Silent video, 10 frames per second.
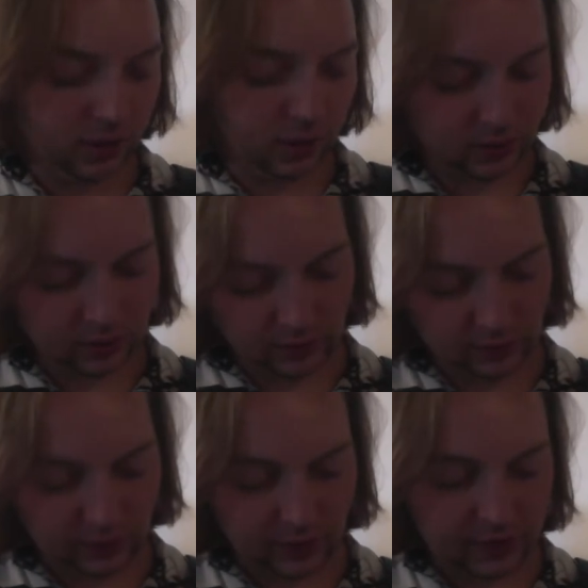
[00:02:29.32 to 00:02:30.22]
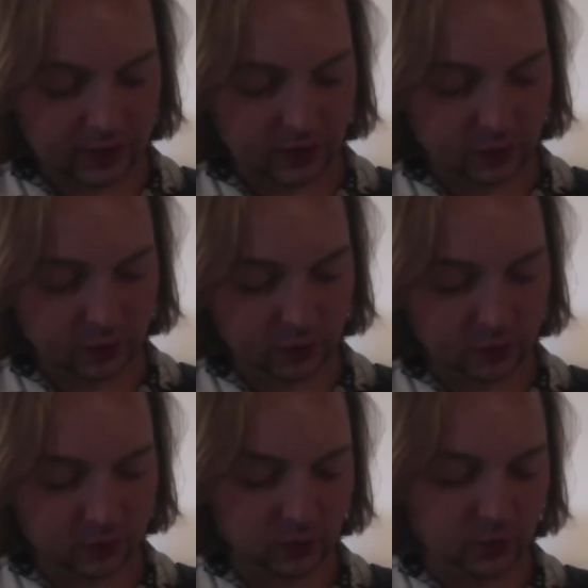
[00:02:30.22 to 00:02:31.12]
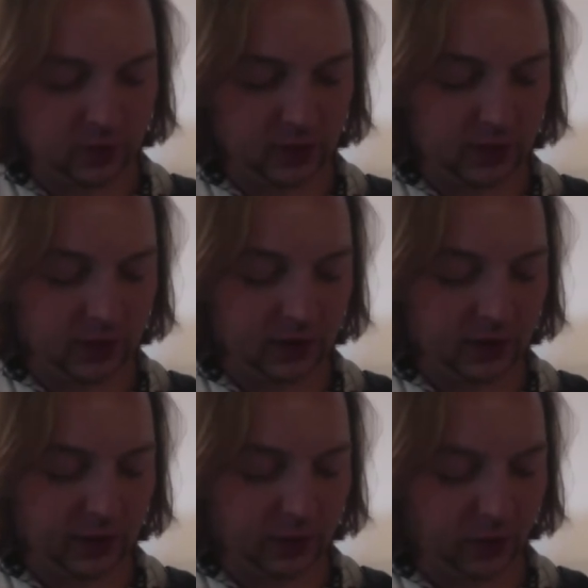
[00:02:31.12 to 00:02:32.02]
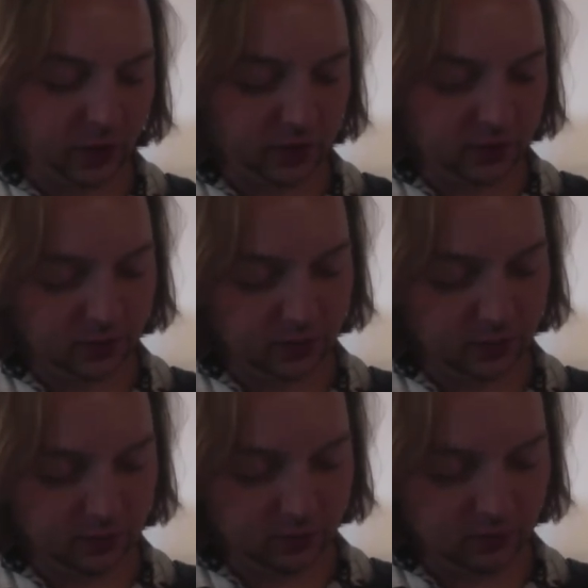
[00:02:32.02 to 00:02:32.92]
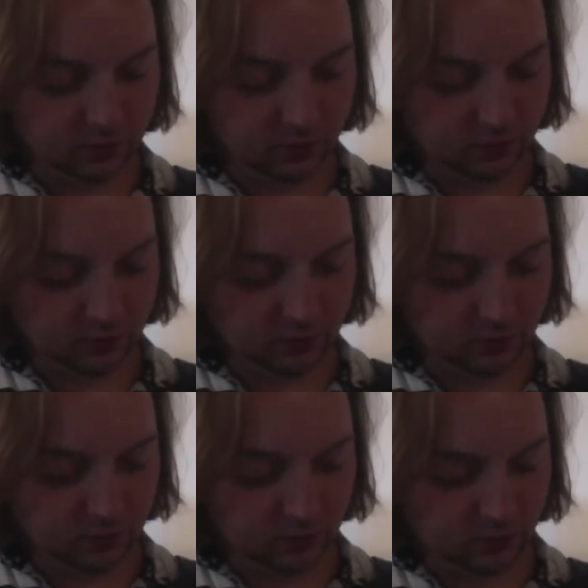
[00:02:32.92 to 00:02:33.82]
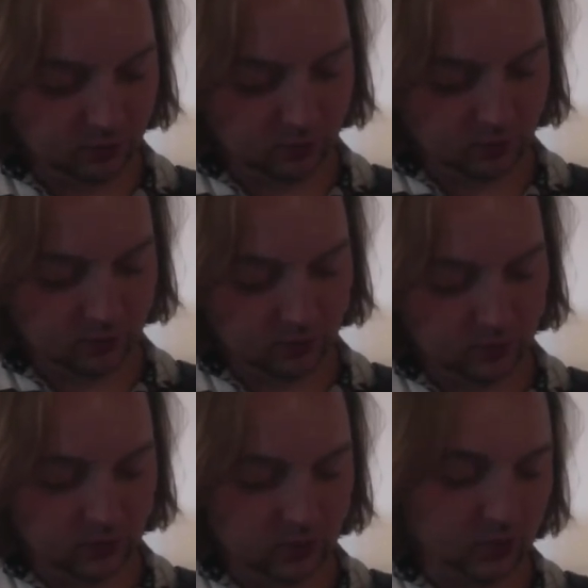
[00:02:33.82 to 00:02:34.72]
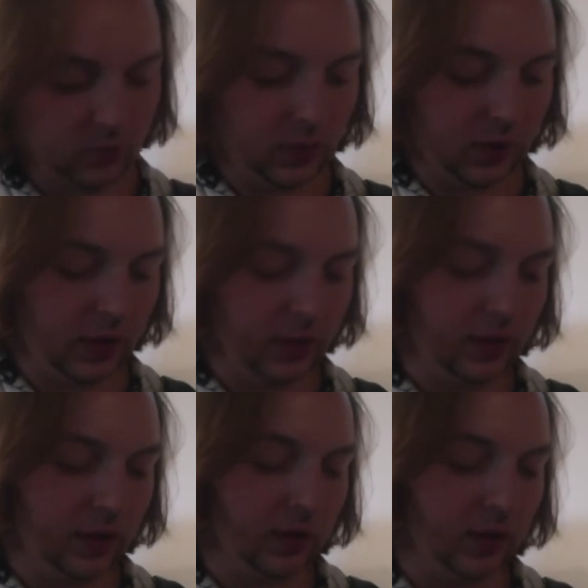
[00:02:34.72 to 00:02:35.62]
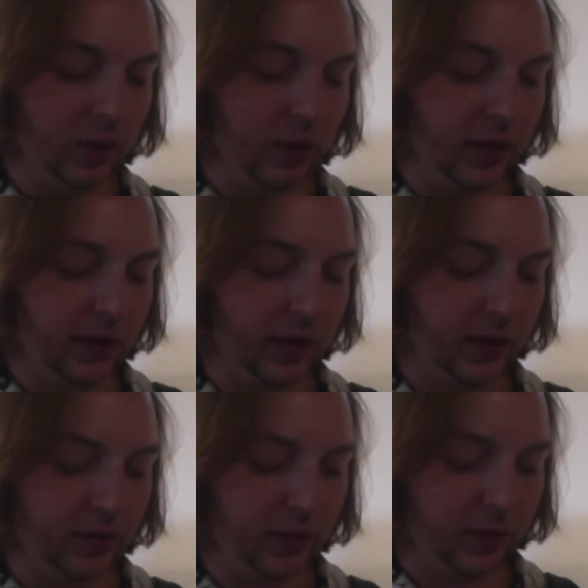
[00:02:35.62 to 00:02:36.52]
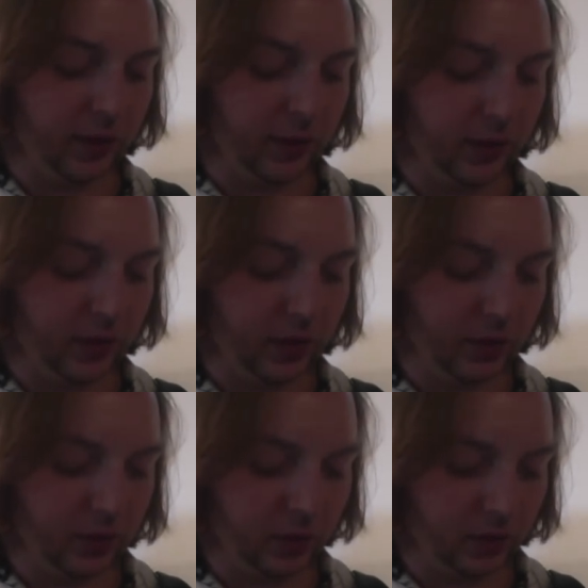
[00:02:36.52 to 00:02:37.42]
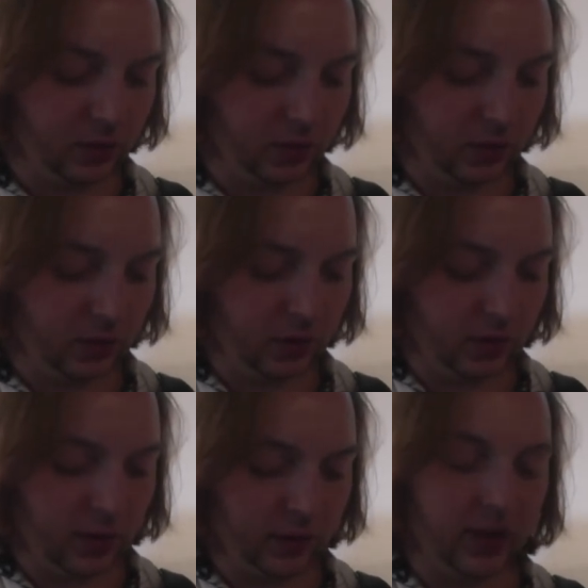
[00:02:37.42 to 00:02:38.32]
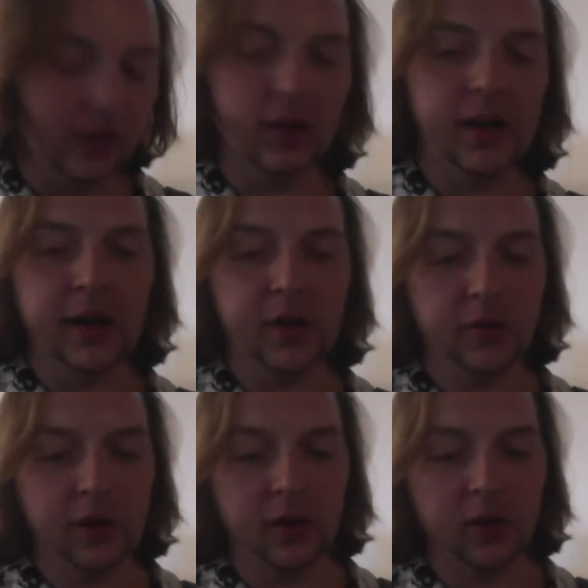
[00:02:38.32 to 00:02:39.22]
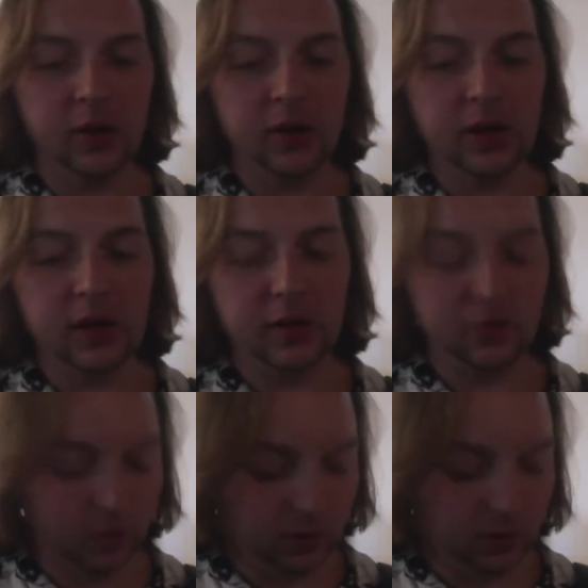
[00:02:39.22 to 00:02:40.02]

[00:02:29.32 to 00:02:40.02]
Slide it up to the 9th fret, and then go back down to the 7th, and then hit the 9th fret on the E string.